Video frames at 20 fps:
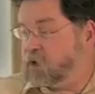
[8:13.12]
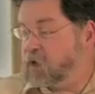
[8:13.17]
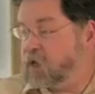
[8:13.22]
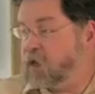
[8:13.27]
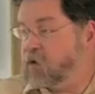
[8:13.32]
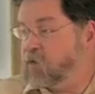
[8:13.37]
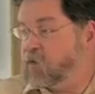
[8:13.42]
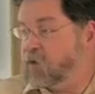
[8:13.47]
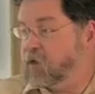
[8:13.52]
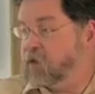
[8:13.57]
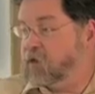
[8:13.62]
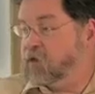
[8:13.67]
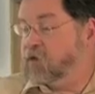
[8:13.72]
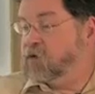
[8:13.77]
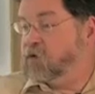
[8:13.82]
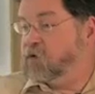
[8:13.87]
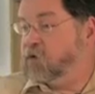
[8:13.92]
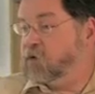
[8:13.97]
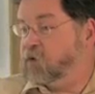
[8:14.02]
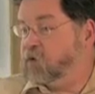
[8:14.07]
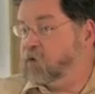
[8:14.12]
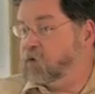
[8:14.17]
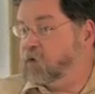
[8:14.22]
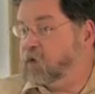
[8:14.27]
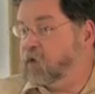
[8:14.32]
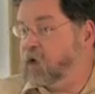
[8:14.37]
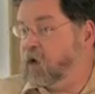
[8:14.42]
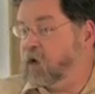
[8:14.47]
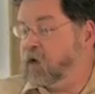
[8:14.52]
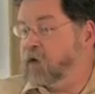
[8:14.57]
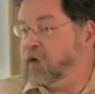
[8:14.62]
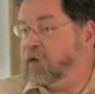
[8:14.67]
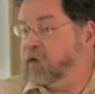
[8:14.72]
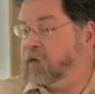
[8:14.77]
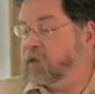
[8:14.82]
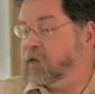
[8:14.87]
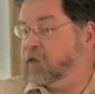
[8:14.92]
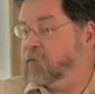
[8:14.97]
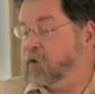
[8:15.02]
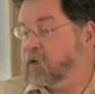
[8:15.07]
What can we do
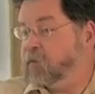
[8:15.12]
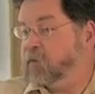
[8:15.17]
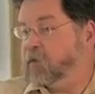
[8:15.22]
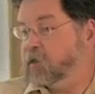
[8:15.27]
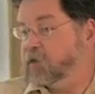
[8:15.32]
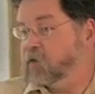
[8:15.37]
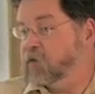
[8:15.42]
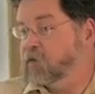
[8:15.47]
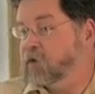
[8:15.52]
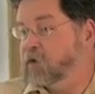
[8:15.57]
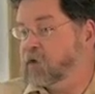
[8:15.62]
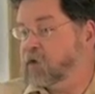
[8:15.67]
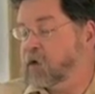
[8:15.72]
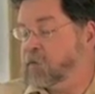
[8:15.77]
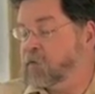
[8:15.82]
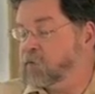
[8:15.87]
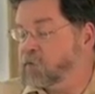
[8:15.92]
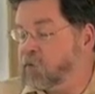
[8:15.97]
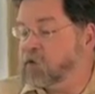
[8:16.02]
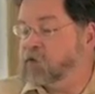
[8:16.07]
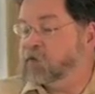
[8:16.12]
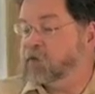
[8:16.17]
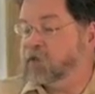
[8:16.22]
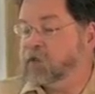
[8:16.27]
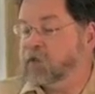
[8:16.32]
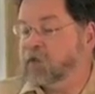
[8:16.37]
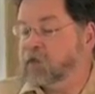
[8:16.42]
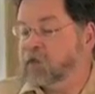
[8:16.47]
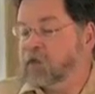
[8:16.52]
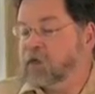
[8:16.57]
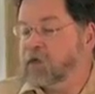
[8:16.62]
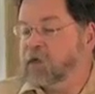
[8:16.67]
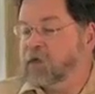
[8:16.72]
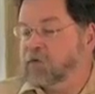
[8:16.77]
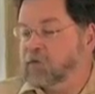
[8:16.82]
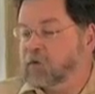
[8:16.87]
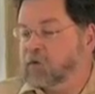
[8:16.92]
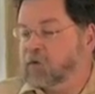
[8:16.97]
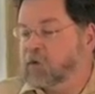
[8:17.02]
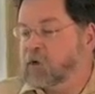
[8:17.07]
in the public sphere? I mean, personally,
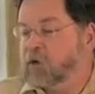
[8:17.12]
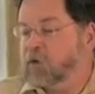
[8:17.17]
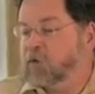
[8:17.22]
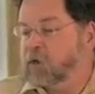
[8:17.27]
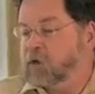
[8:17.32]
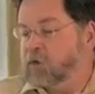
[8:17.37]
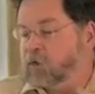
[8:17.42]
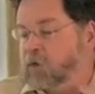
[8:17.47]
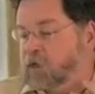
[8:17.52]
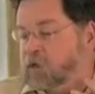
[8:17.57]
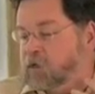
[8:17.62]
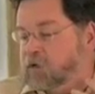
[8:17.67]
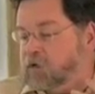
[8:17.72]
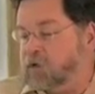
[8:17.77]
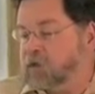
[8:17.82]
we can